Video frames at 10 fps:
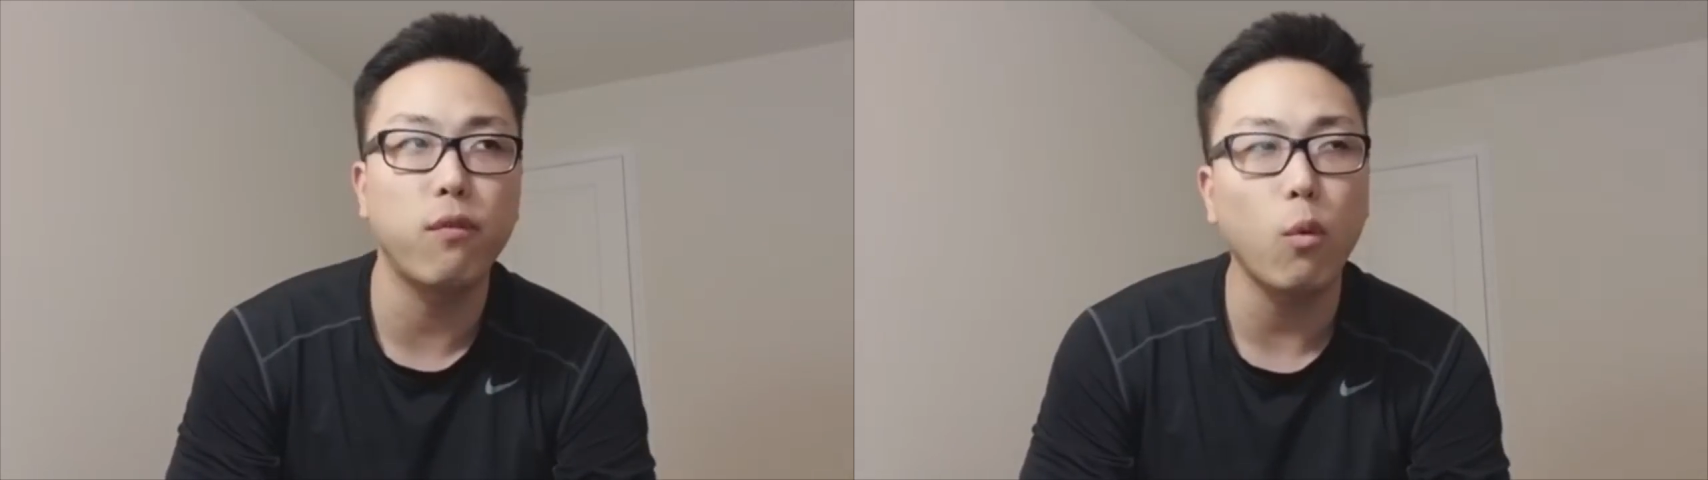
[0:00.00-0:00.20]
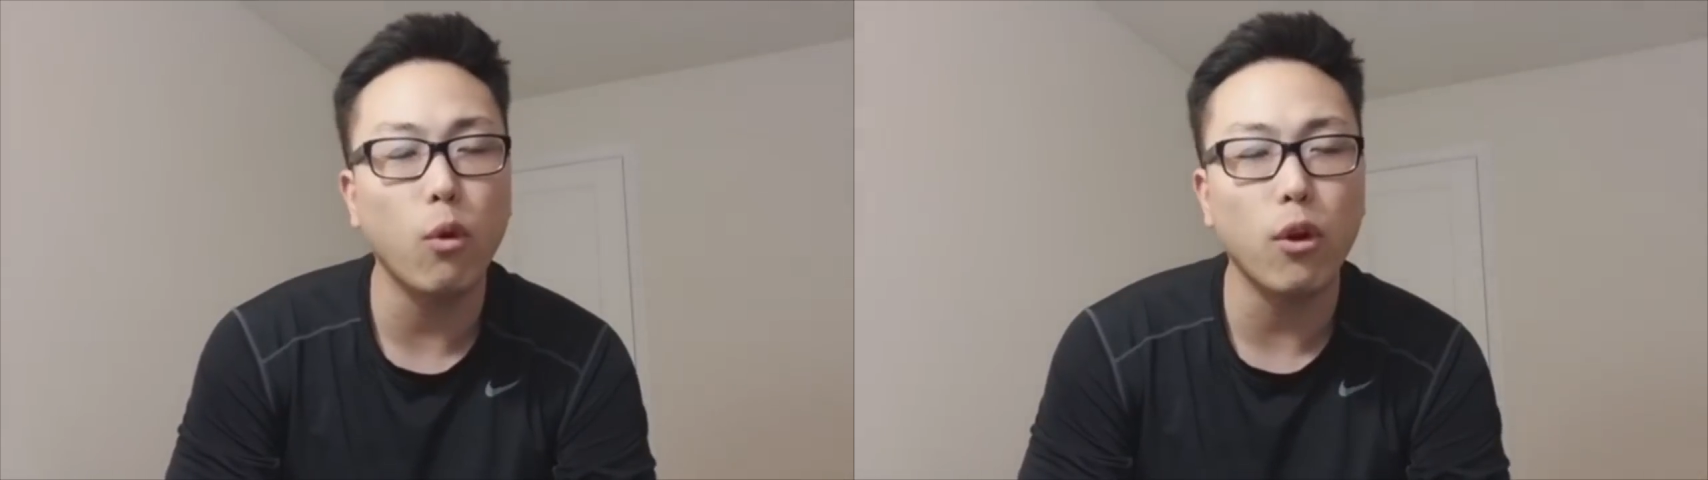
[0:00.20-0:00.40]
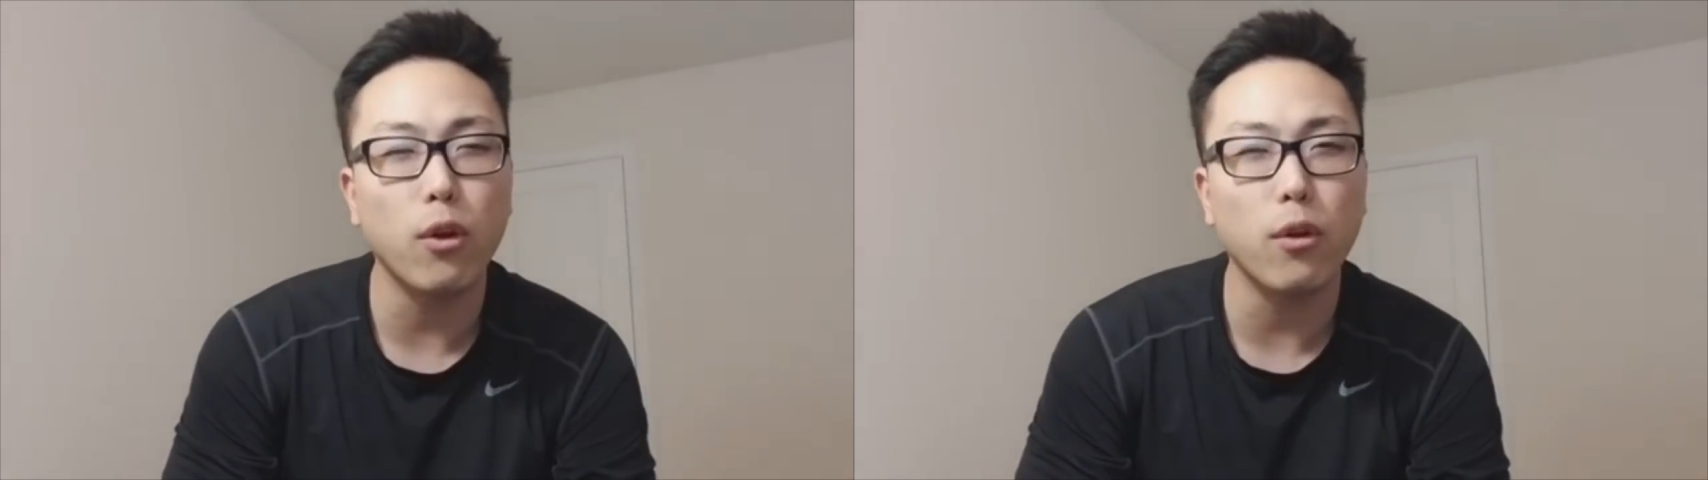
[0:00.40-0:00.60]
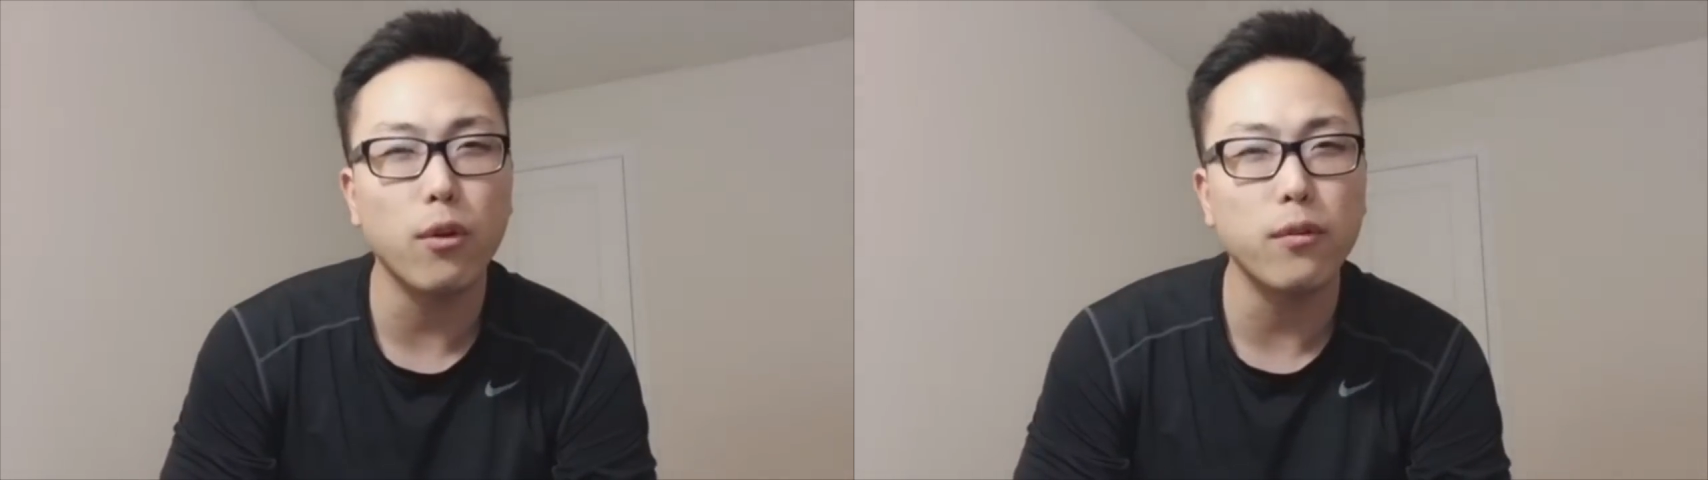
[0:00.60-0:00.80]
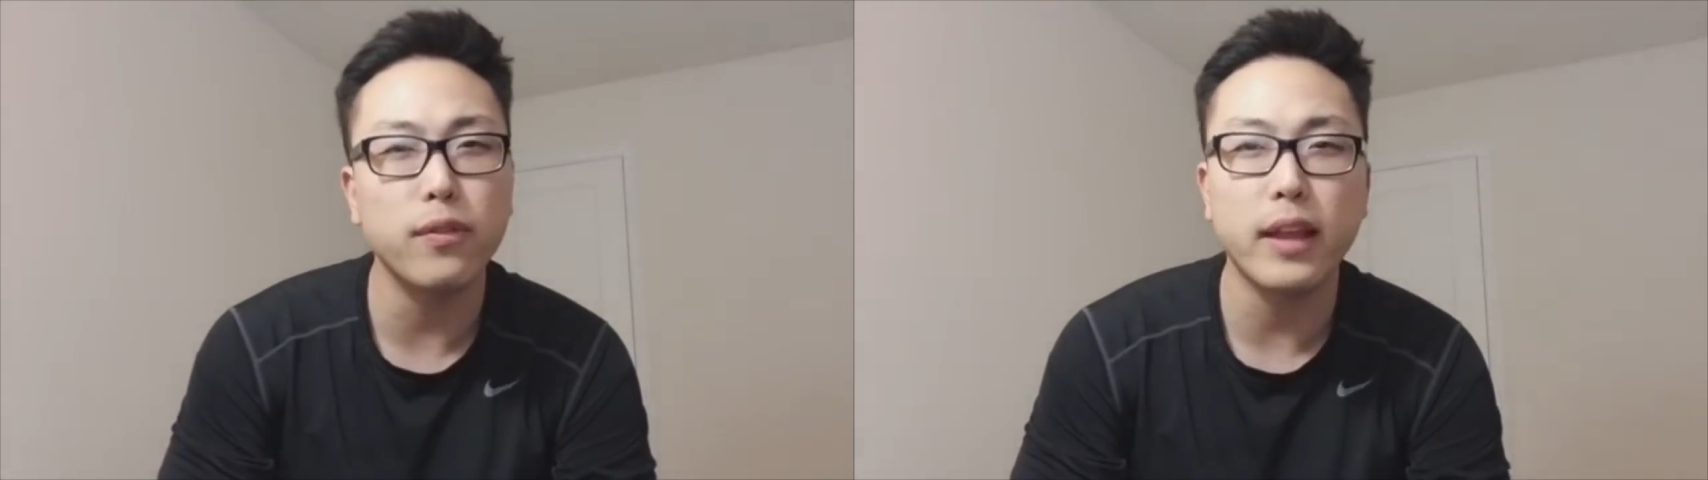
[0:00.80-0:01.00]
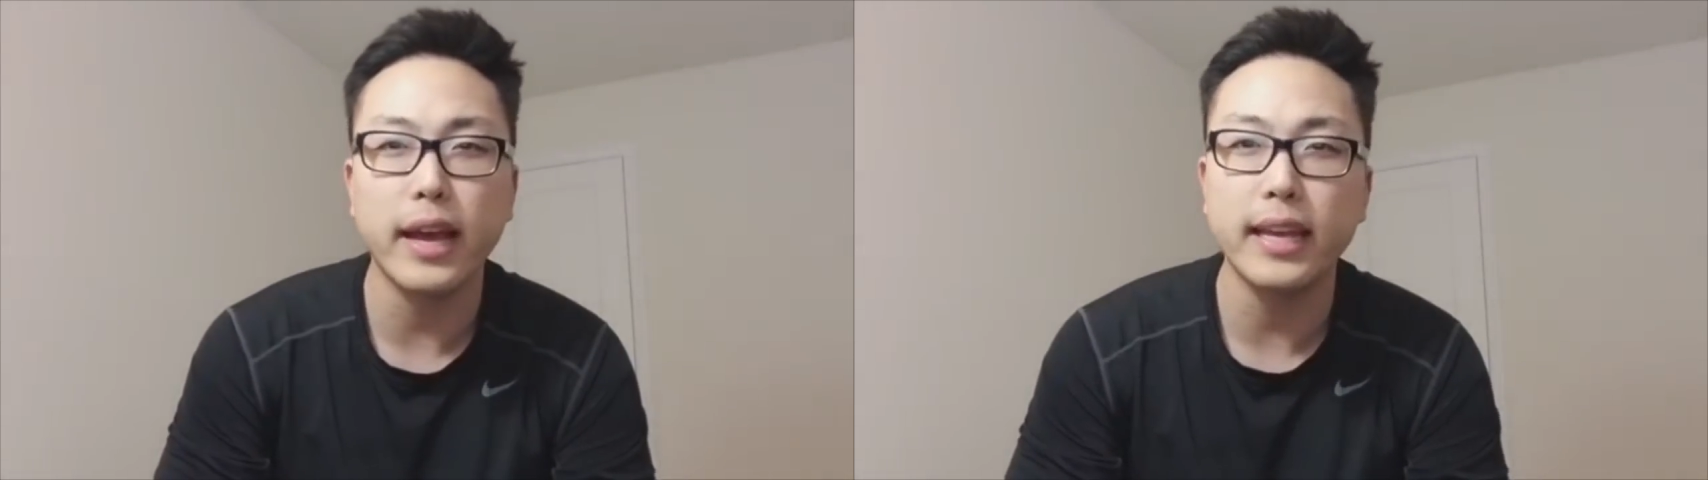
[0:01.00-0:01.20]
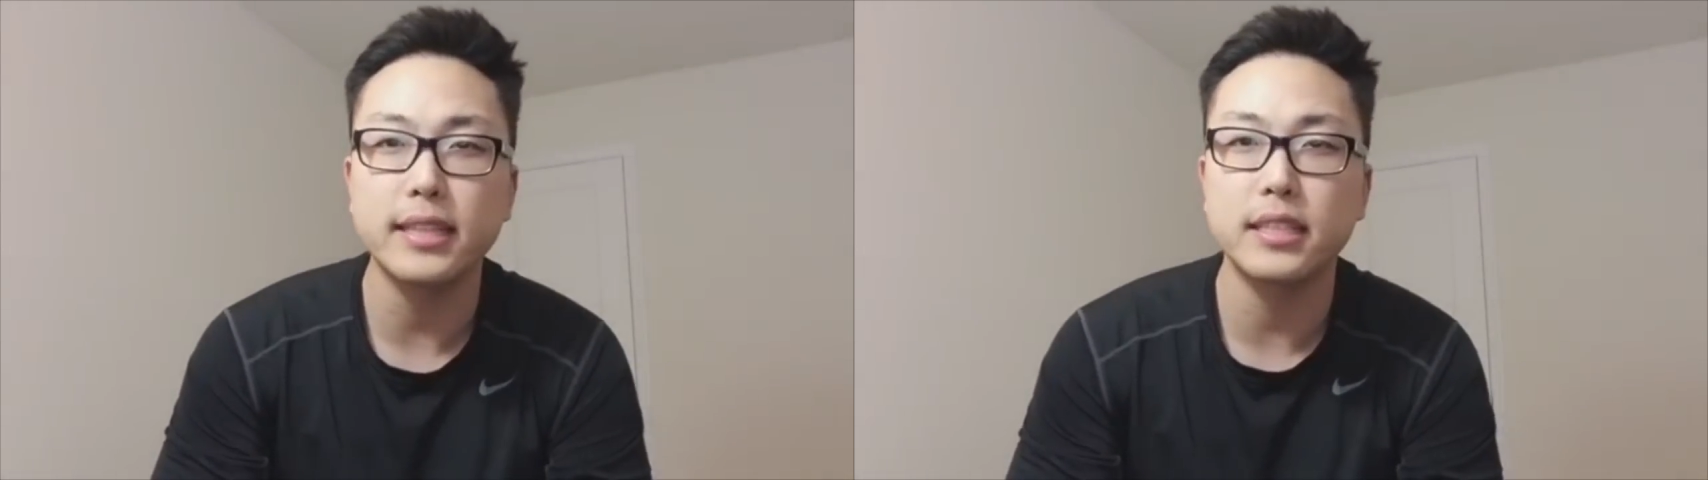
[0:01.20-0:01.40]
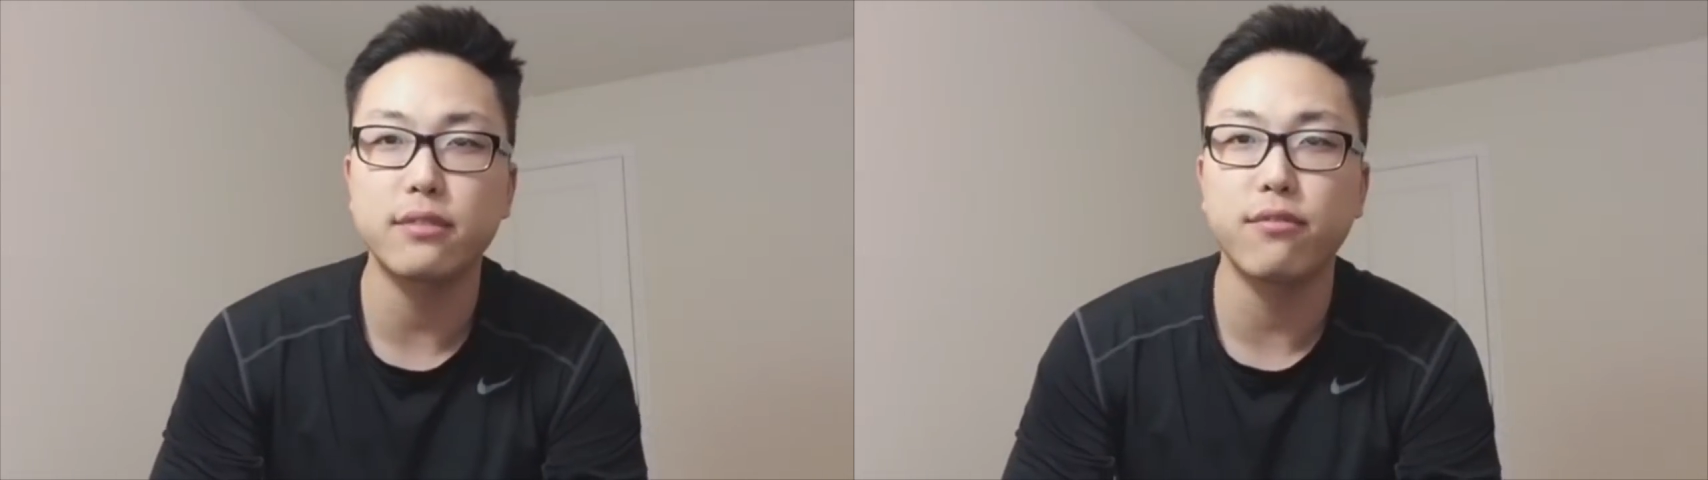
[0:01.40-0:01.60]

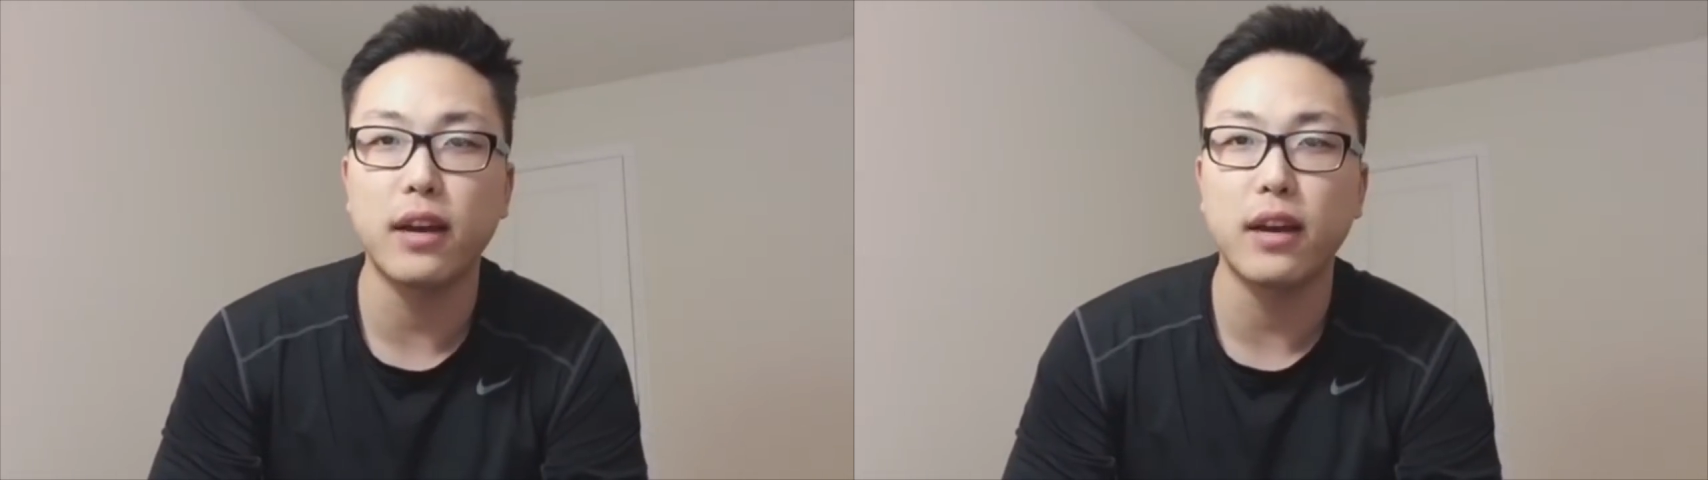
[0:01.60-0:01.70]
4-night,